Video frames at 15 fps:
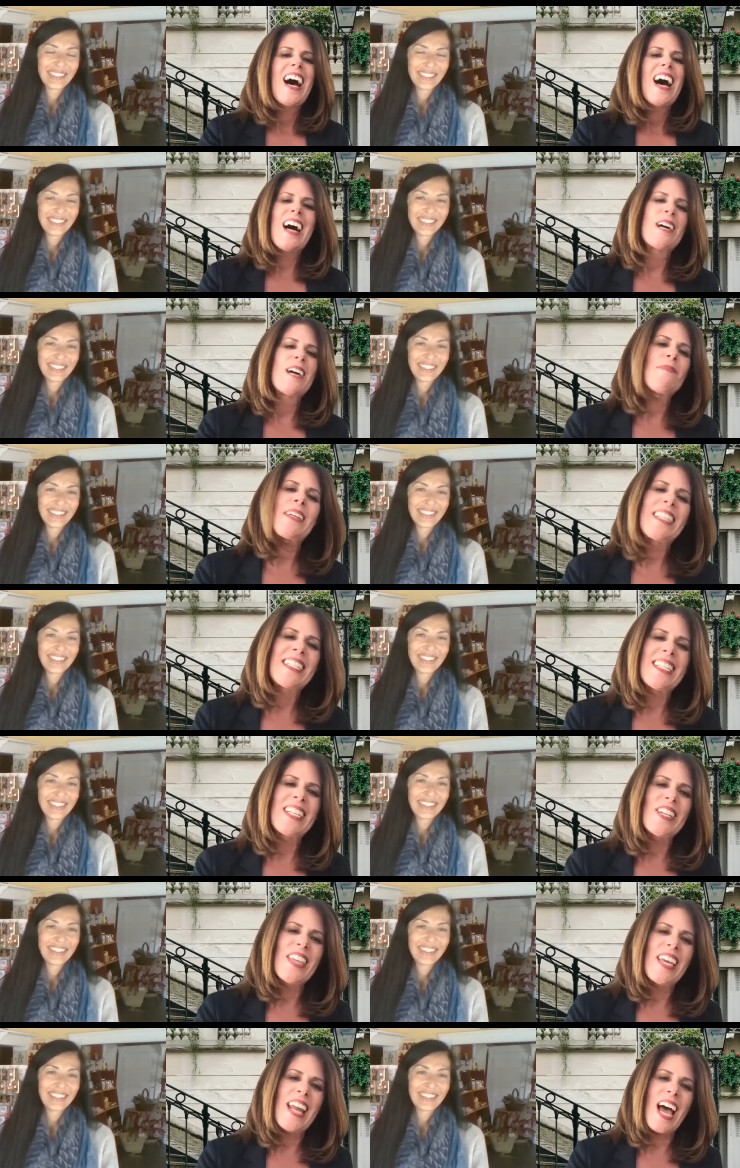Speaker 1: But
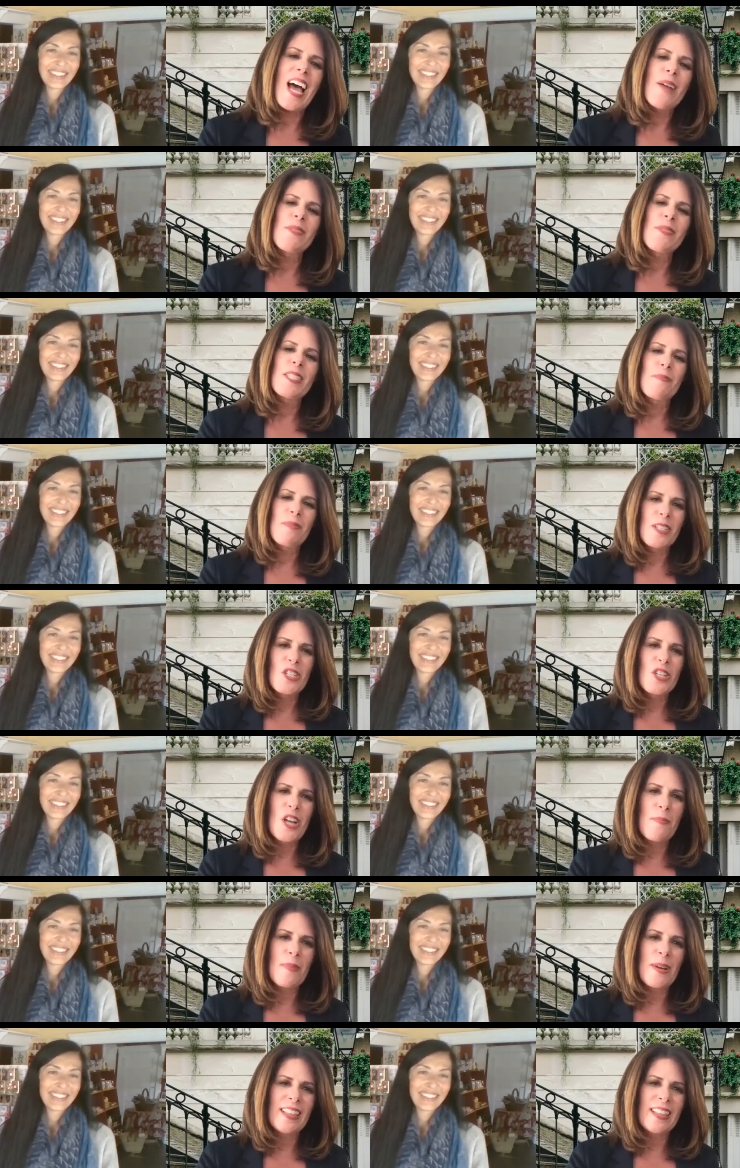until then, I will simply
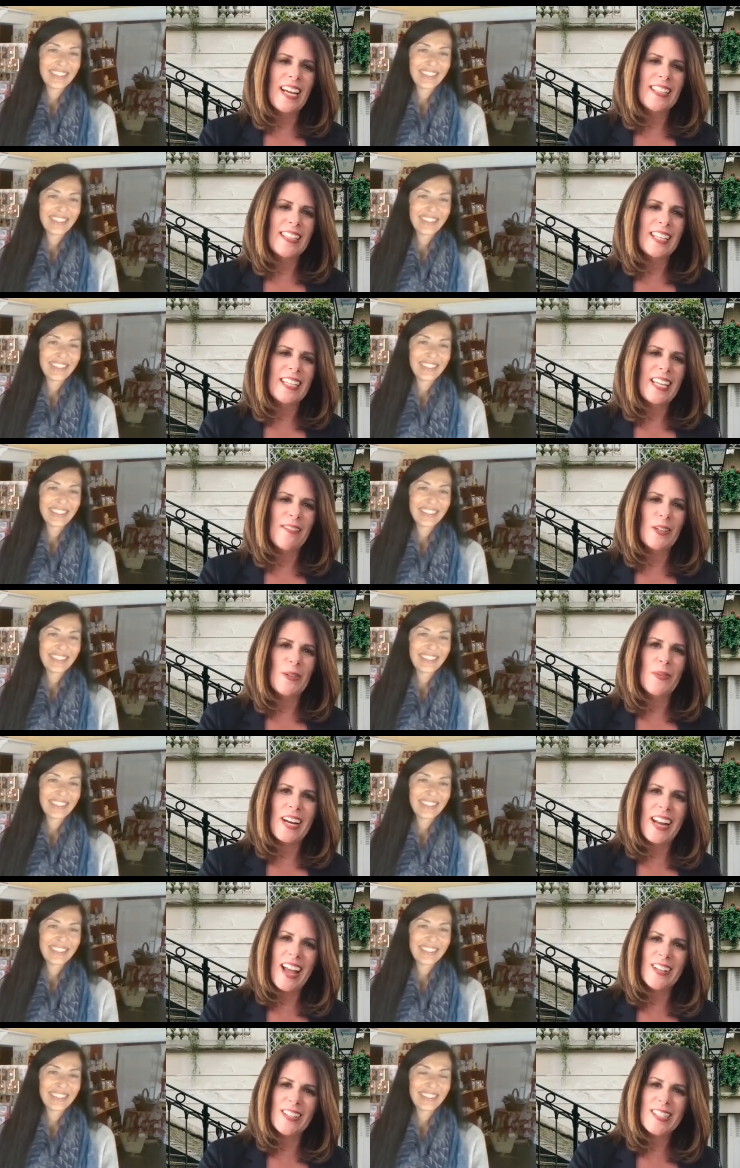shop online like
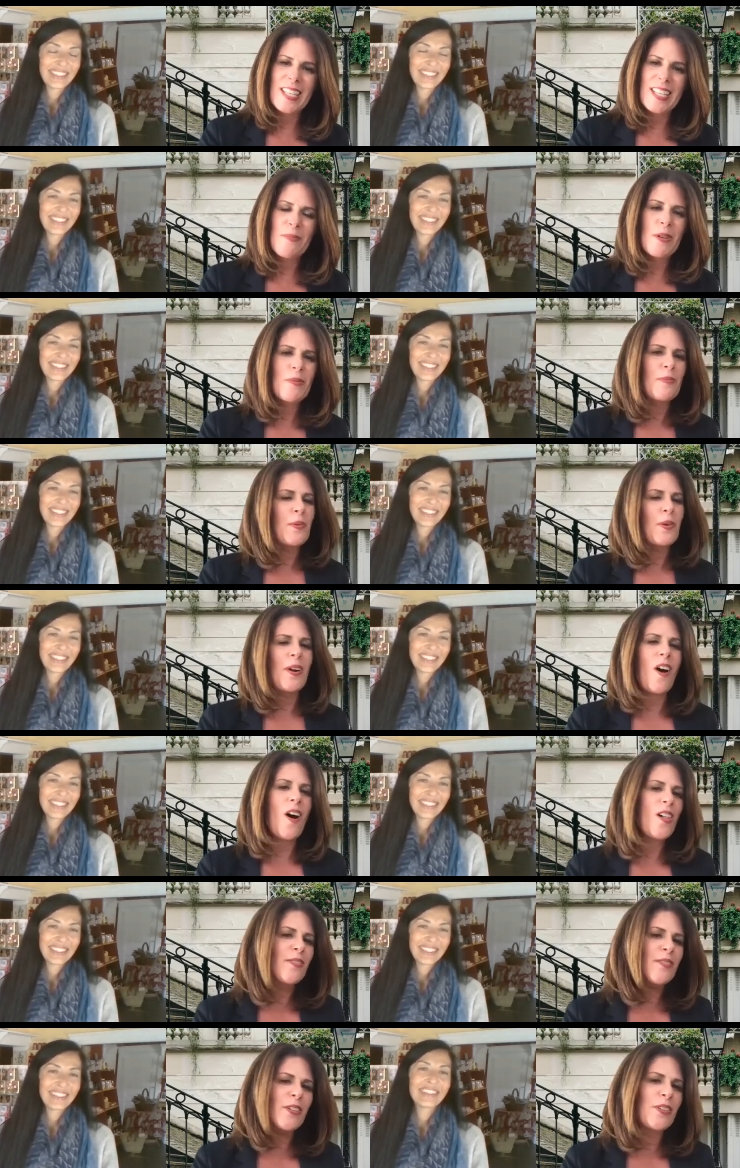everyone else, and we will put
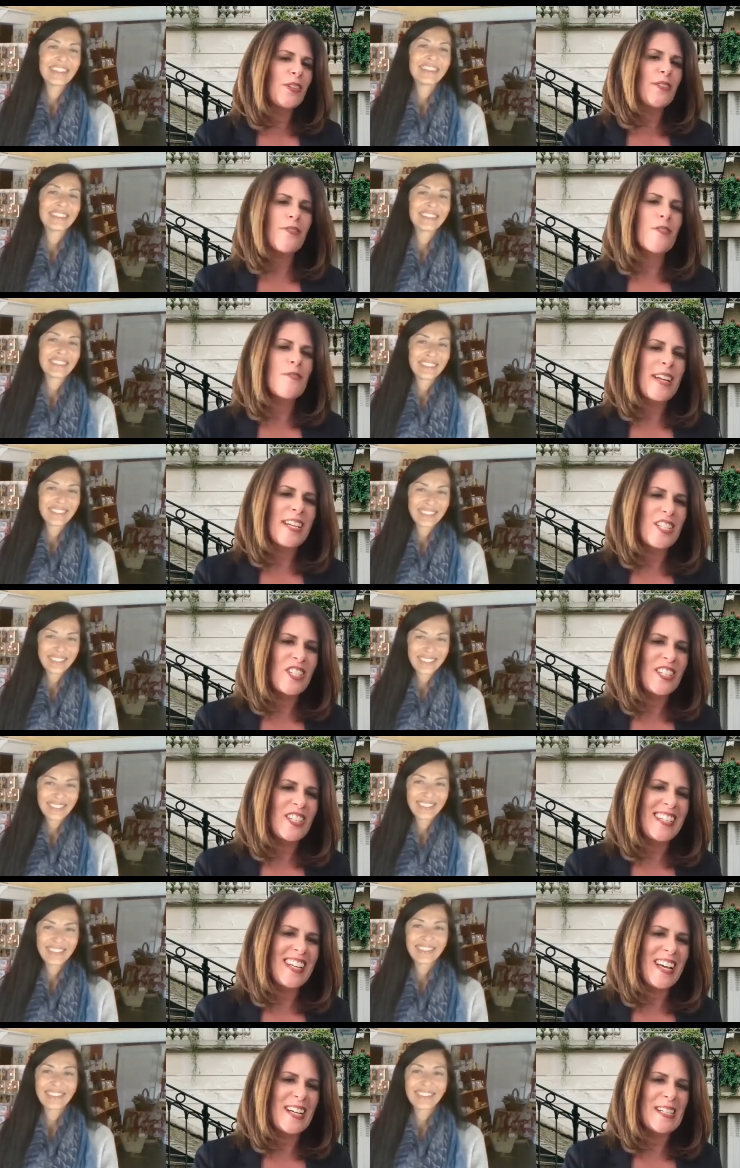all of your
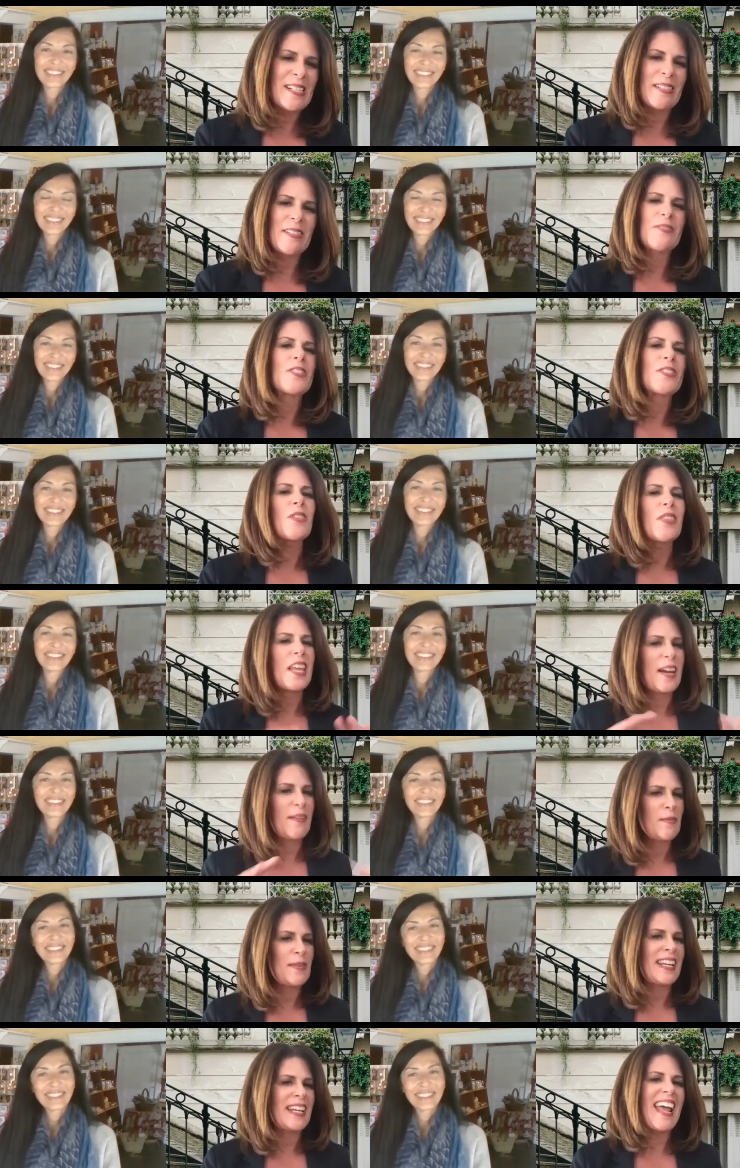information so that
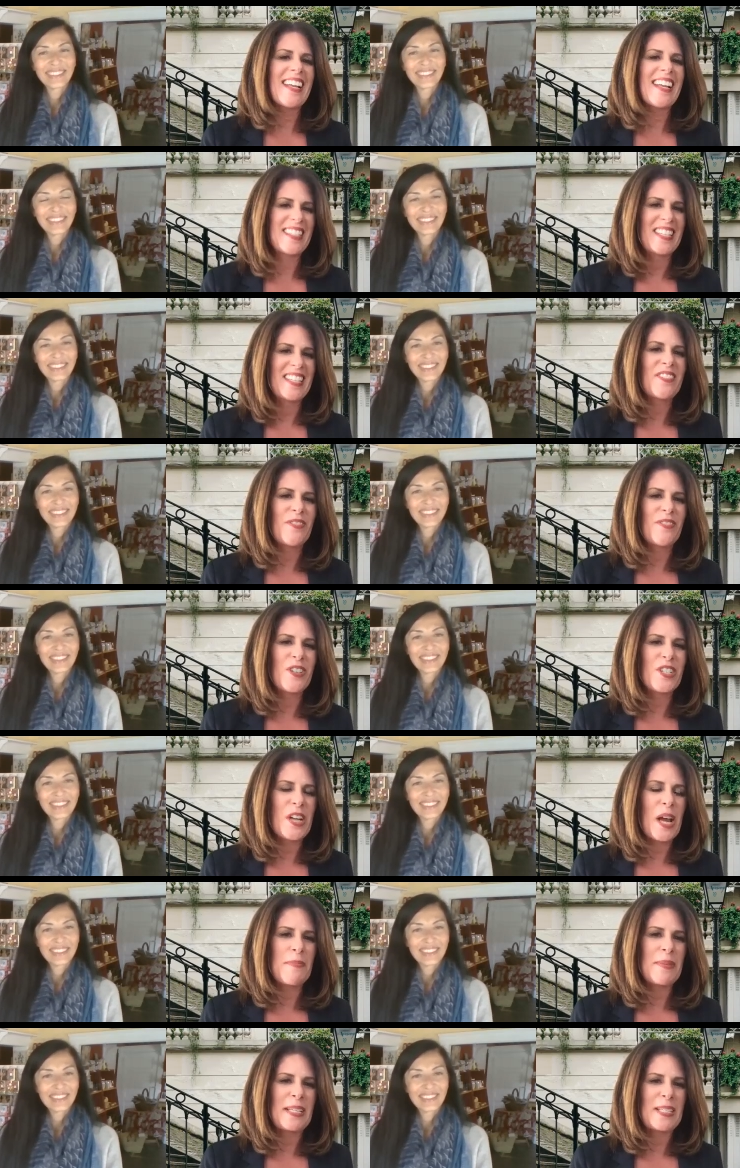everybody has it for
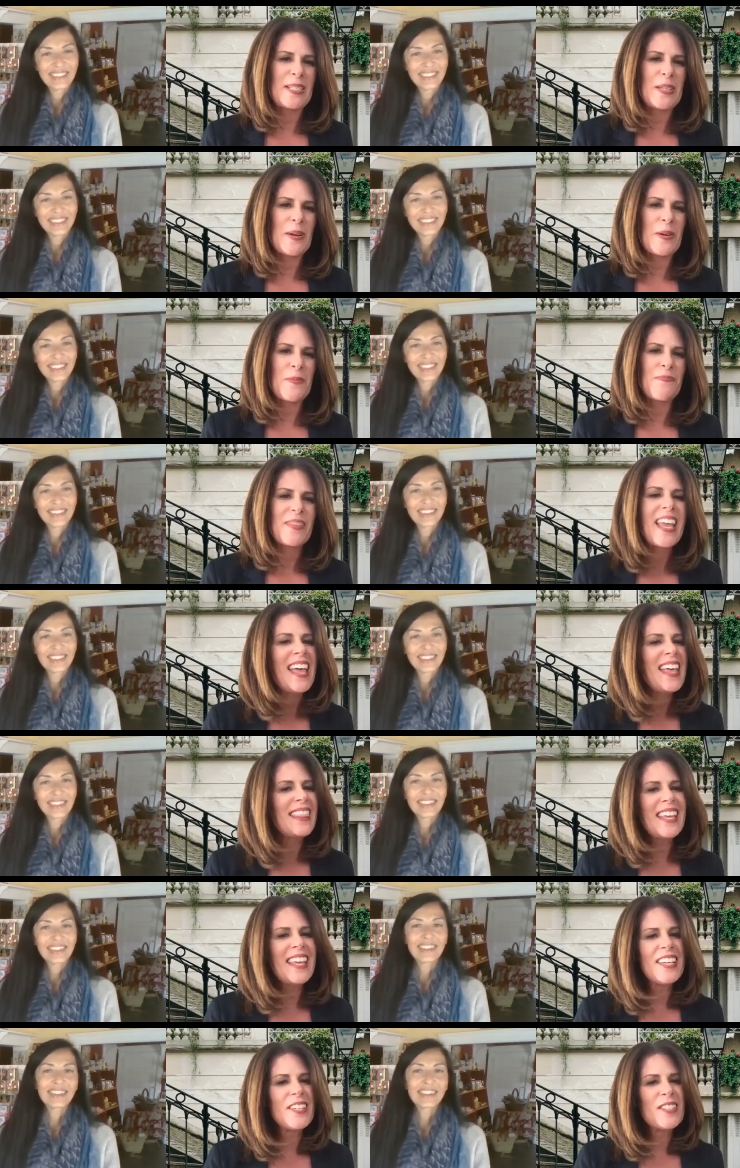shopping. So
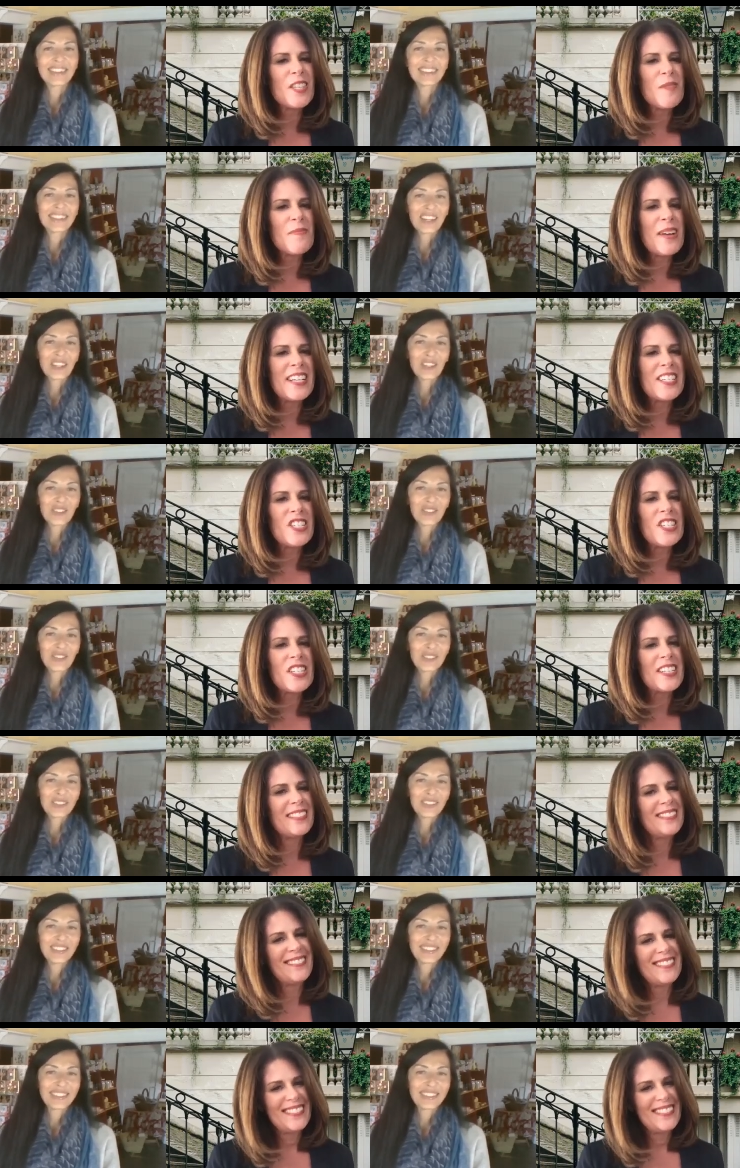thank you so much.